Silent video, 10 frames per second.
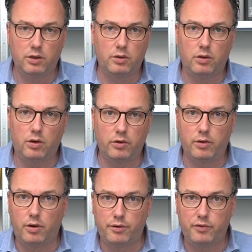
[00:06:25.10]
or an
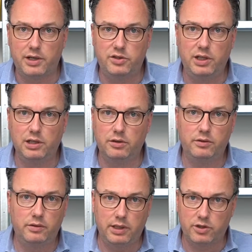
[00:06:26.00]
authorized dealer,
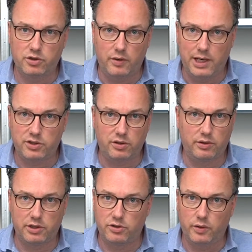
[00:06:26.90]
there's no hassle,
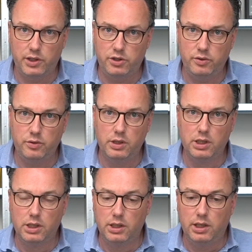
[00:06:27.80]
there's no issue.
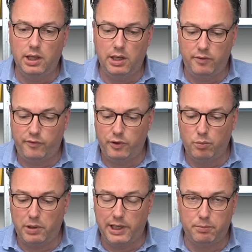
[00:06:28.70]
If you
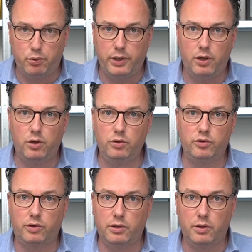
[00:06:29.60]
buy it pre-owned
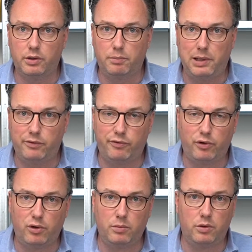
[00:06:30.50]
on a
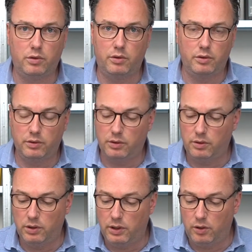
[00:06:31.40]
platform or
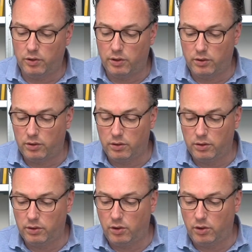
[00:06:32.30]
an